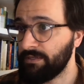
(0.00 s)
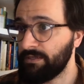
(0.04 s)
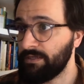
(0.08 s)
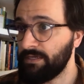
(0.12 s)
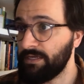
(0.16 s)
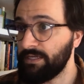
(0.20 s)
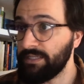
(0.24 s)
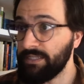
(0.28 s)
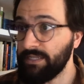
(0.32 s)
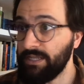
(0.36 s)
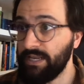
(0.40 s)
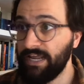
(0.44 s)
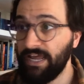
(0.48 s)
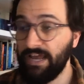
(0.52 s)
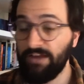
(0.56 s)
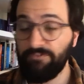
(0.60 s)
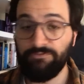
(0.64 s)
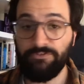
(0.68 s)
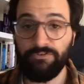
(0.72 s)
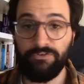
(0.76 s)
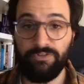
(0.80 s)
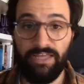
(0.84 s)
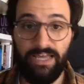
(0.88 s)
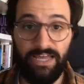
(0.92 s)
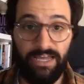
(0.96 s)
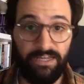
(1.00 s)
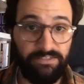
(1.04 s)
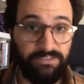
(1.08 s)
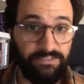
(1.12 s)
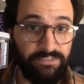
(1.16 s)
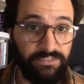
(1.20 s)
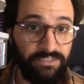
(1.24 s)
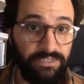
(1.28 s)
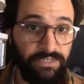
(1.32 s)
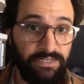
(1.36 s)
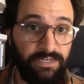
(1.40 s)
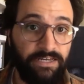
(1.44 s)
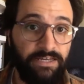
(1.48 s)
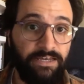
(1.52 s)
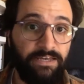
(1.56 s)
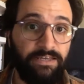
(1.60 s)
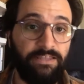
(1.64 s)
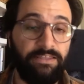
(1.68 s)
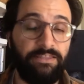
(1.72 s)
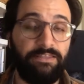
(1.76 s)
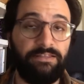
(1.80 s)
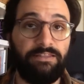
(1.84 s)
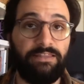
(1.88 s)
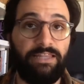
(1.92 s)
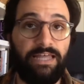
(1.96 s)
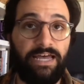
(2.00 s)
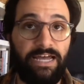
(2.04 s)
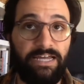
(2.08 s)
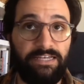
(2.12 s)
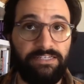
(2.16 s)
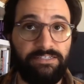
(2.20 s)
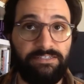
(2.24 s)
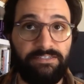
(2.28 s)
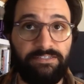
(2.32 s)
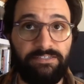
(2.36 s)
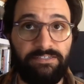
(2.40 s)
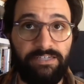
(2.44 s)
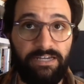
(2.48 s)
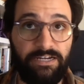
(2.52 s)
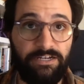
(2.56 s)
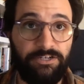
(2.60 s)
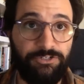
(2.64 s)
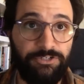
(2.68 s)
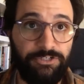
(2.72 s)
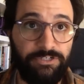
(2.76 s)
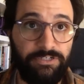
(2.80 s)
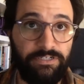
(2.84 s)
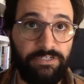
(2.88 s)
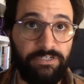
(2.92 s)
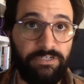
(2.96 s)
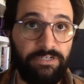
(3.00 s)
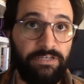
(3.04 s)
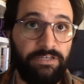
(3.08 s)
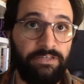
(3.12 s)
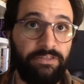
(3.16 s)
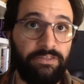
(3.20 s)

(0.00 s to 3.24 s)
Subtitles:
And then after that, the last section